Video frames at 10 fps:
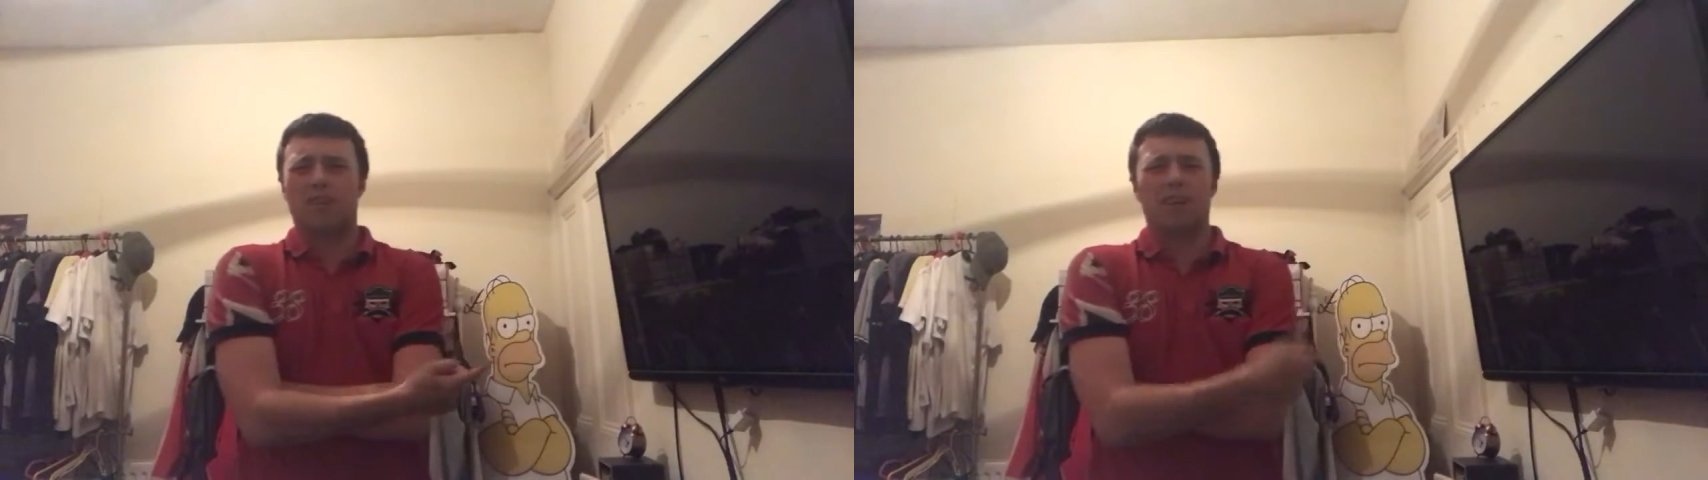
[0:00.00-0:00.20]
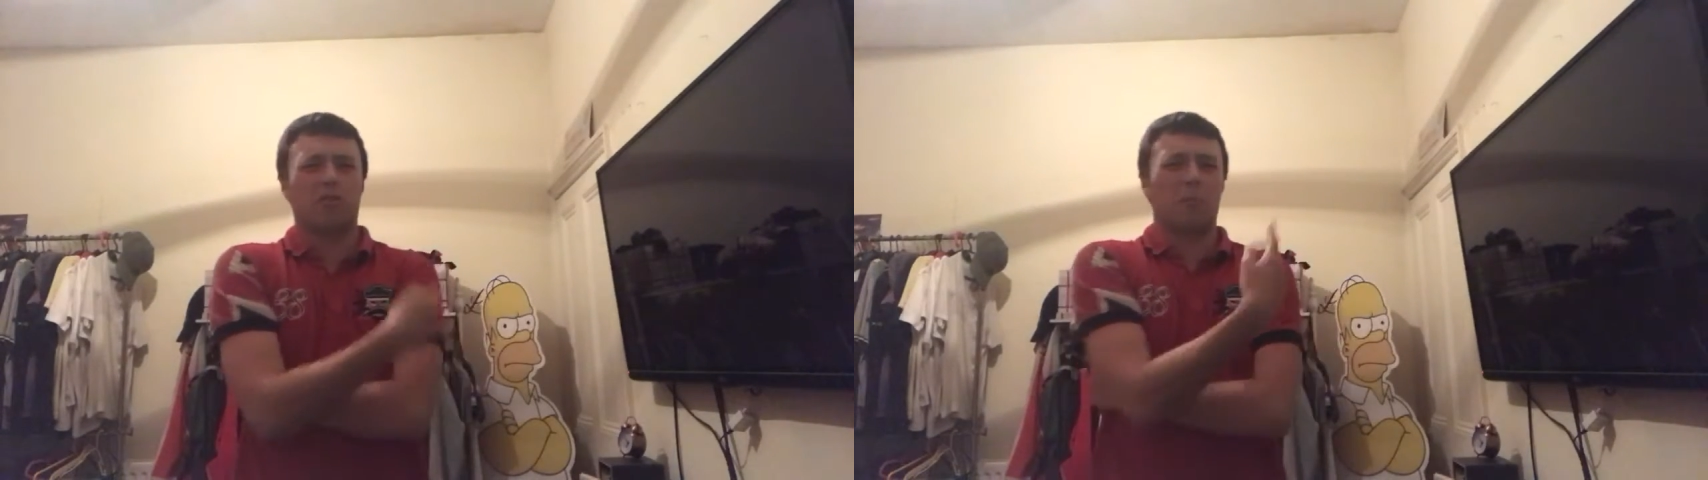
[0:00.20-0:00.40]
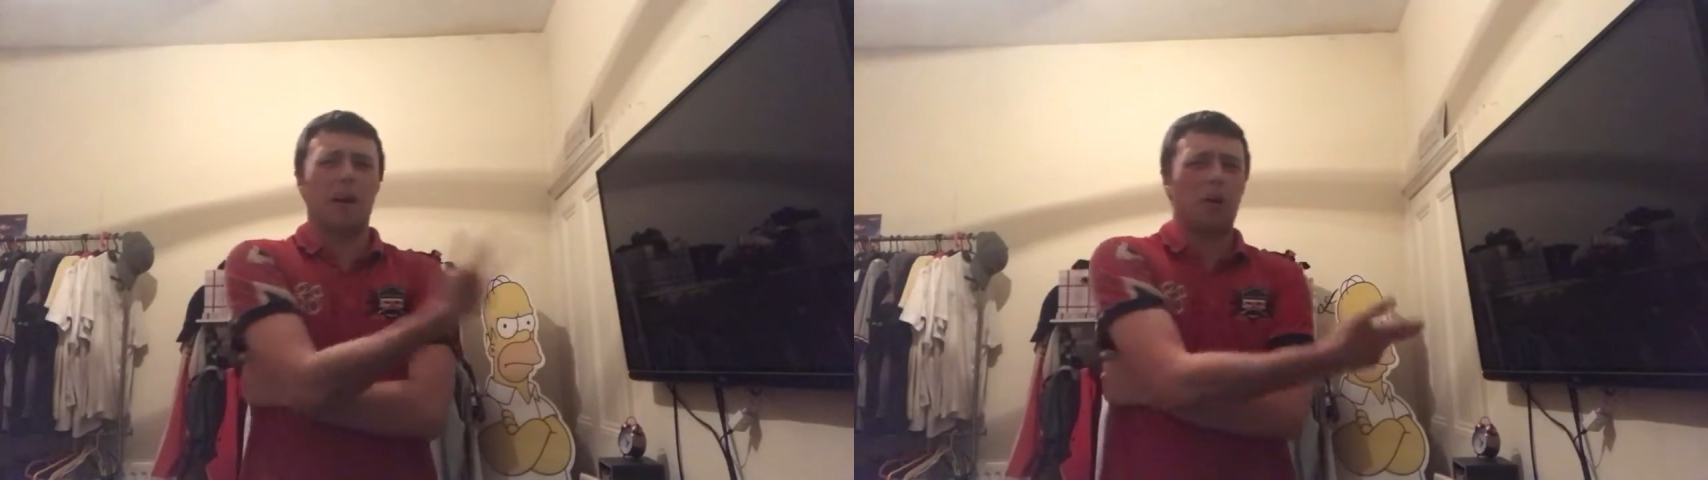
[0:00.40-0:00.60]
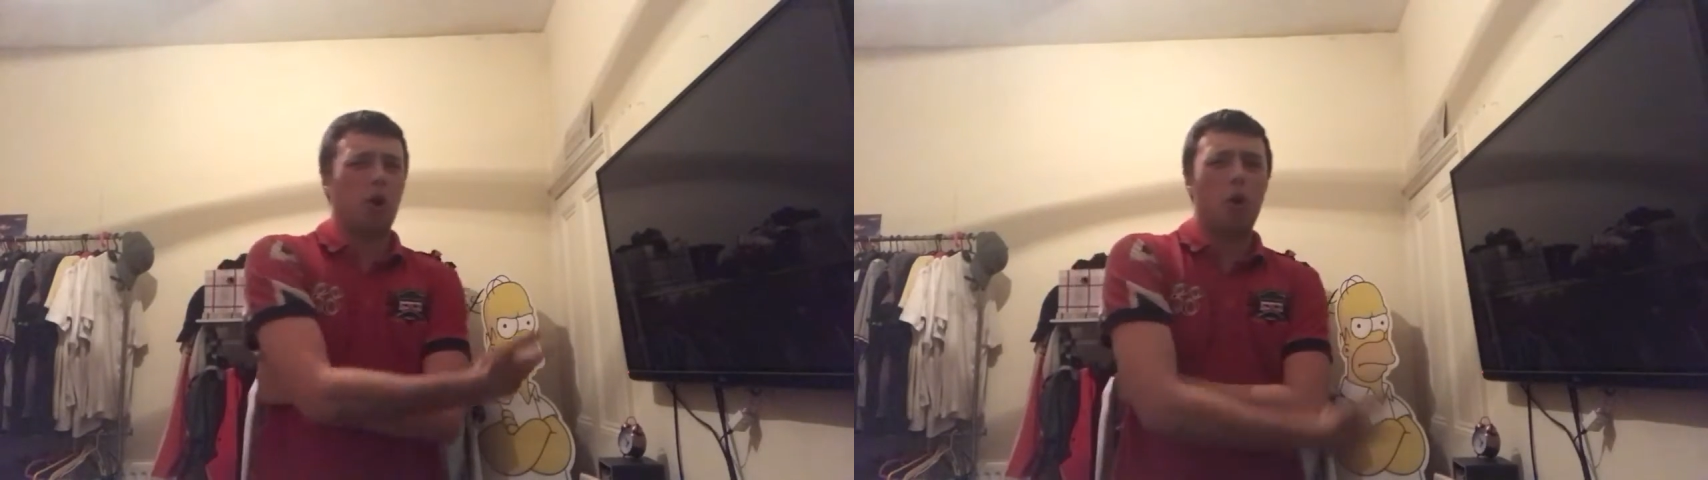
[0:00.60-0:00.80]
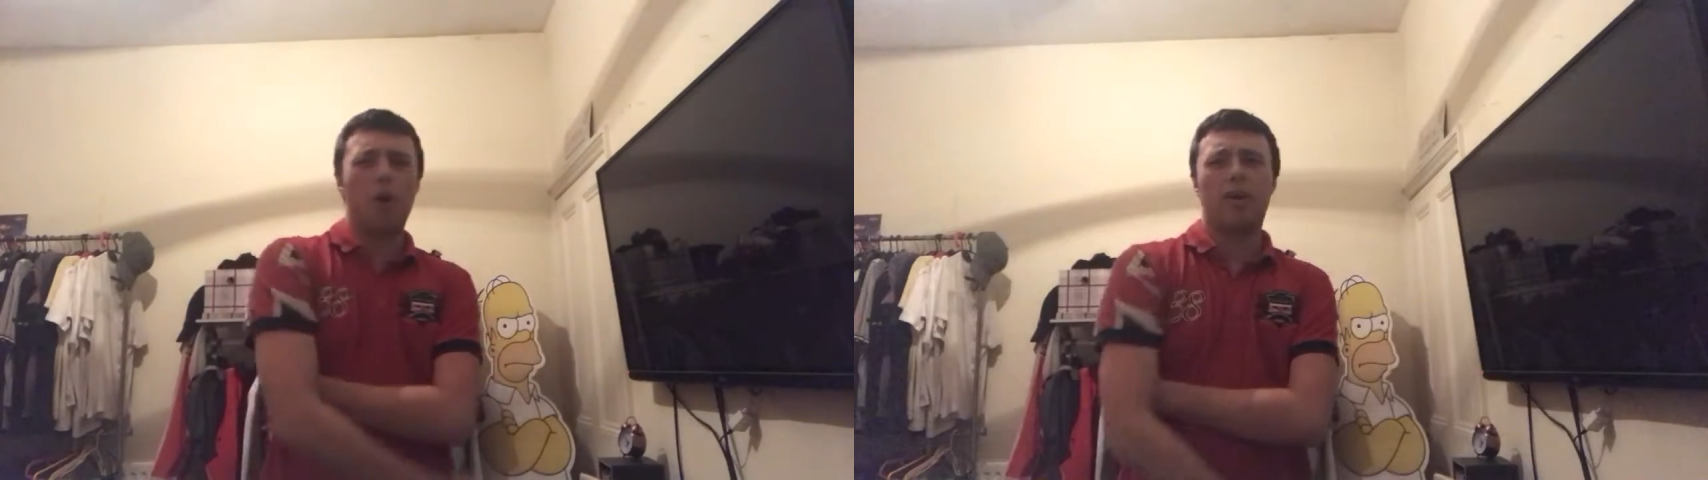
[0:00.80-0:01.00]
It's ASMR
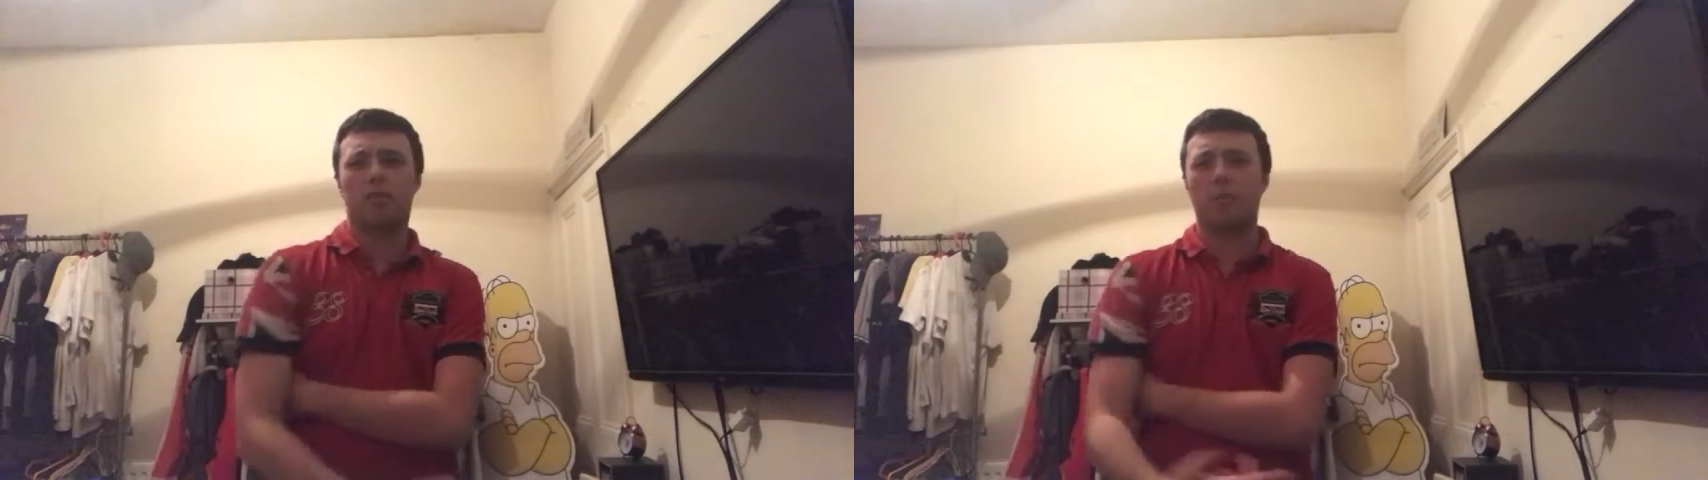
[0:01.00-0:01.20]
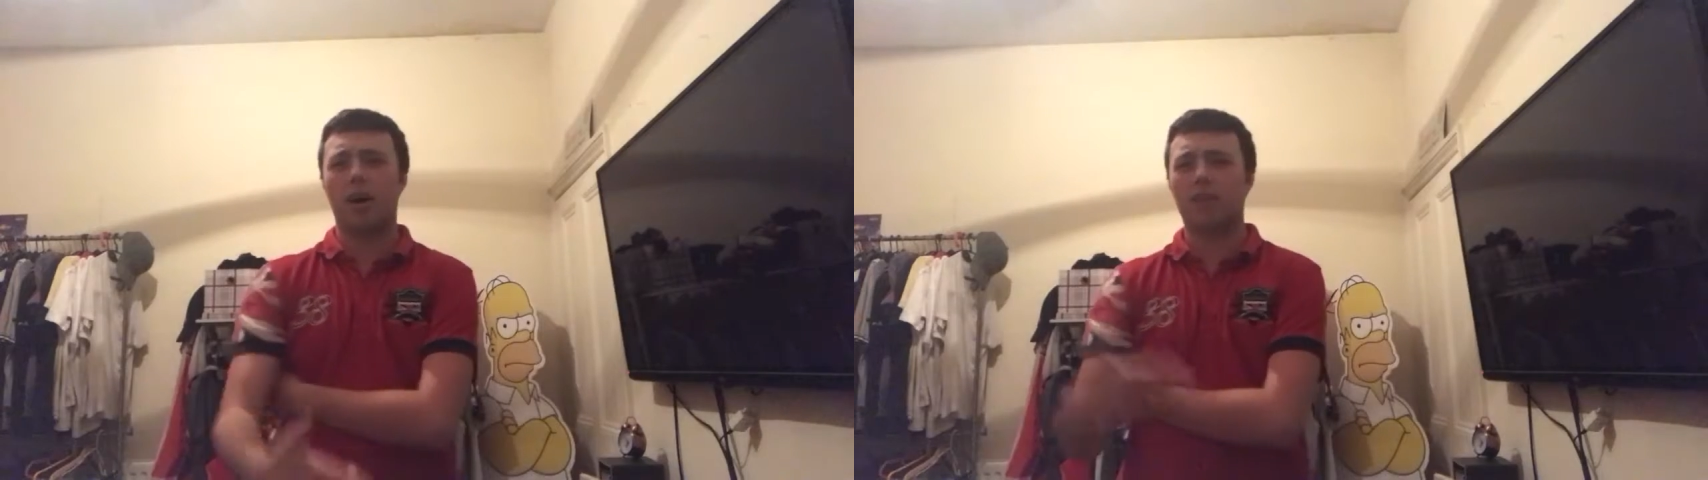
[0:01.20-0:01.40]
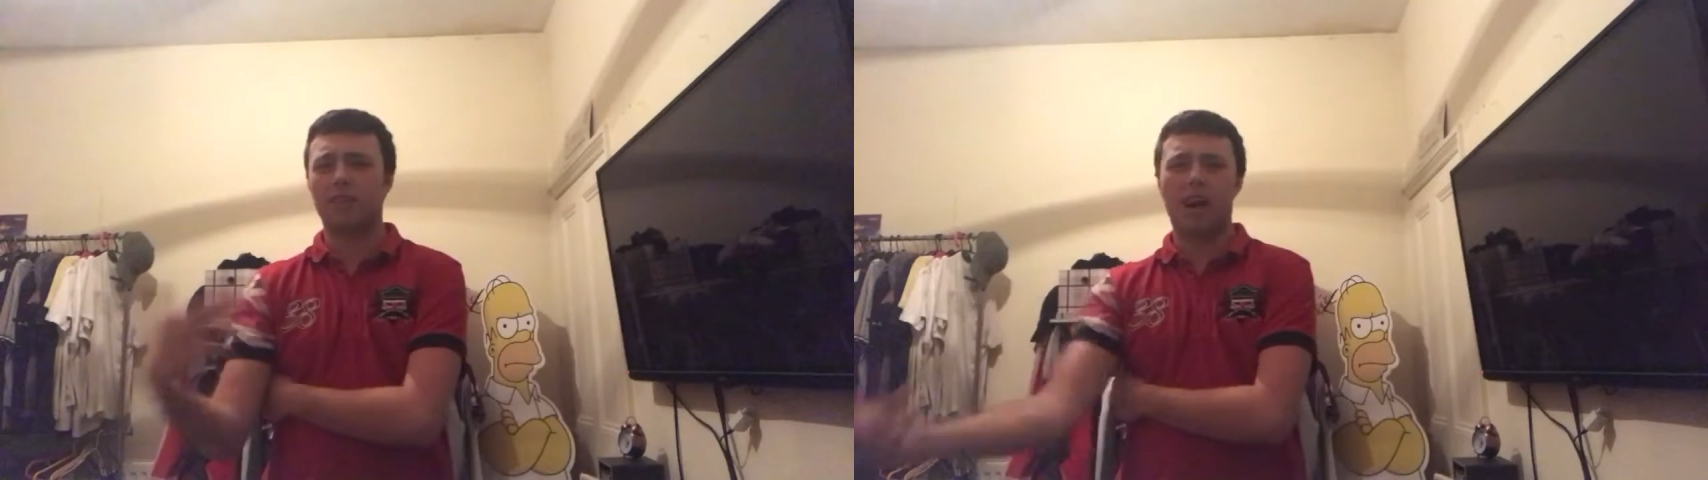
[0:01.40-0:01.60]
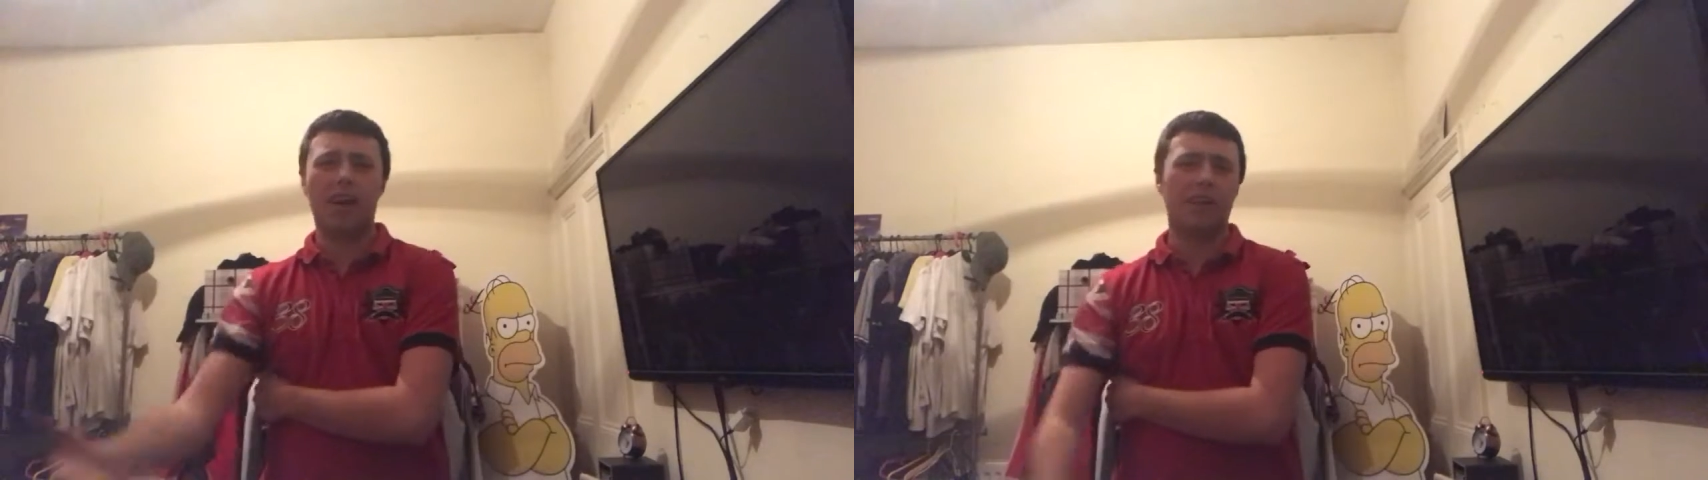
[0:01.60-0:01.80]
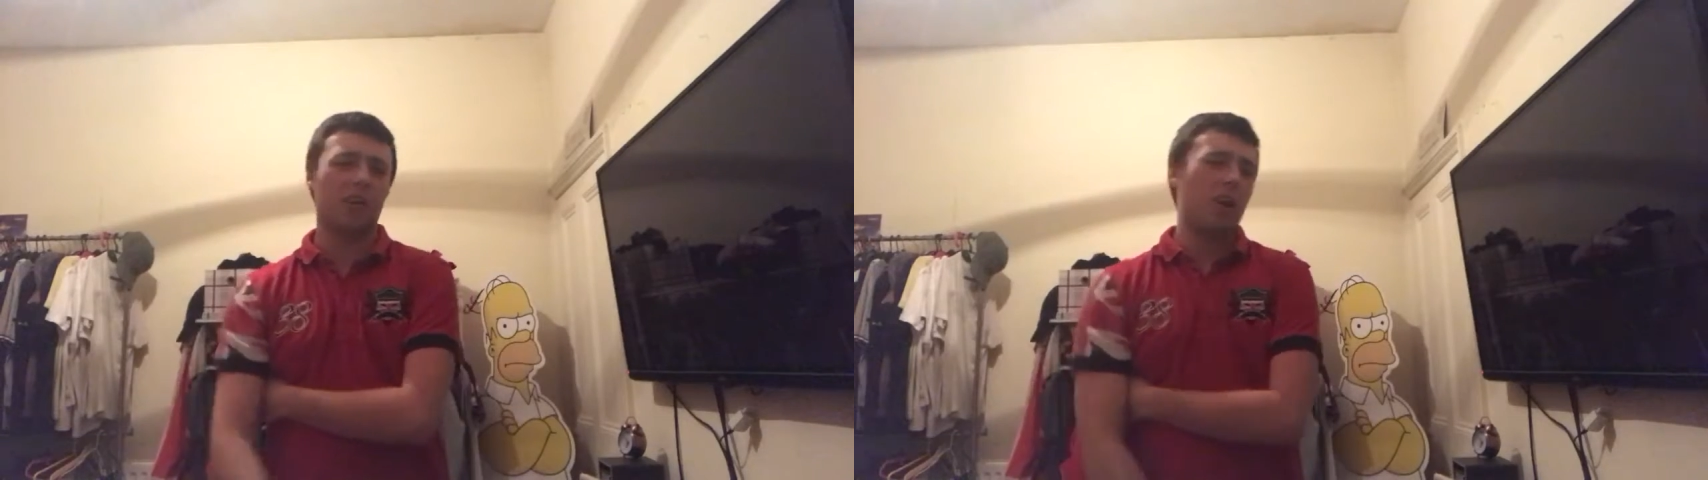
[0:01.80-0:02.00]
Glow, ASMR
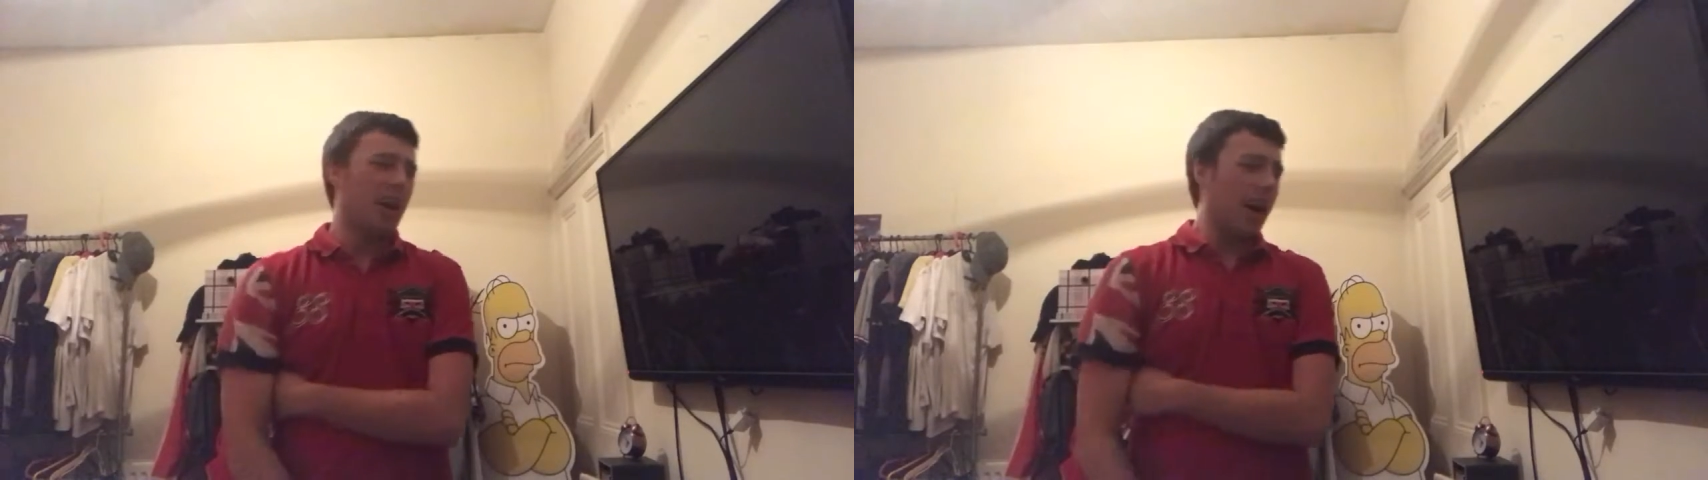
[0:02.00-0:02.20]
Darling,